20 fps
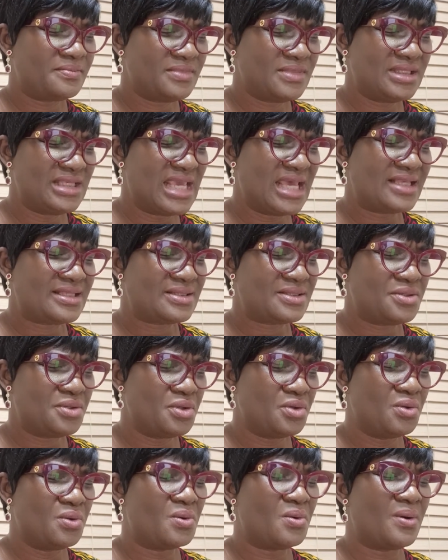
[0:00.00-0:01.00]
Yes,
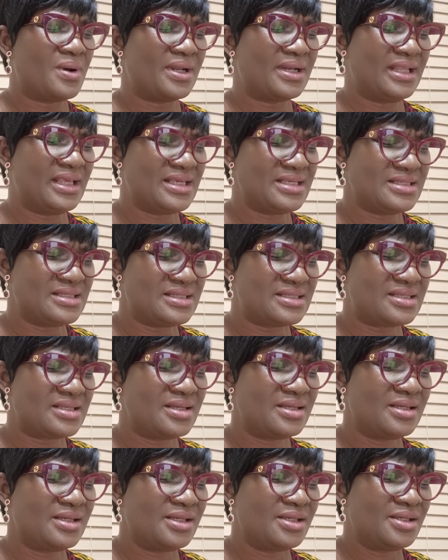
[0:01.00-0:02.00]
you know our needs.
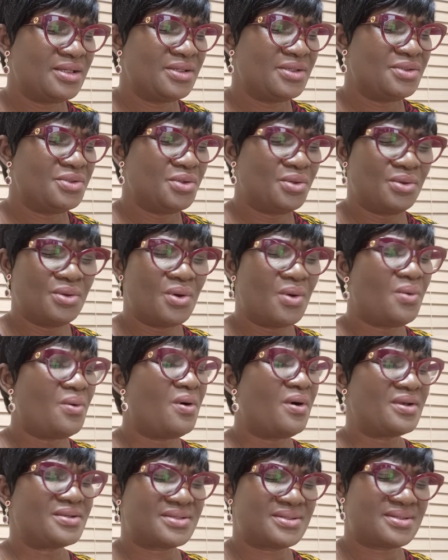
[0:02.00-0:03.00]
You
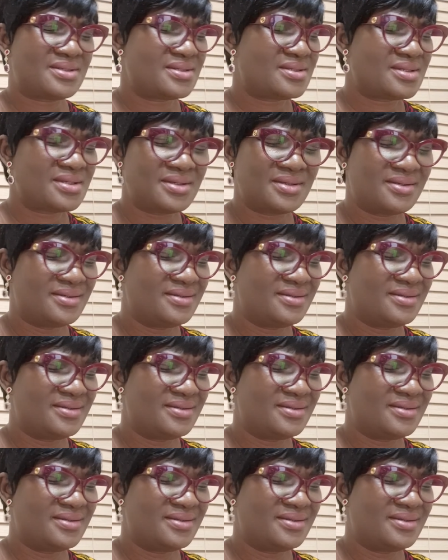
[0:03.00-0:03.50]
know us.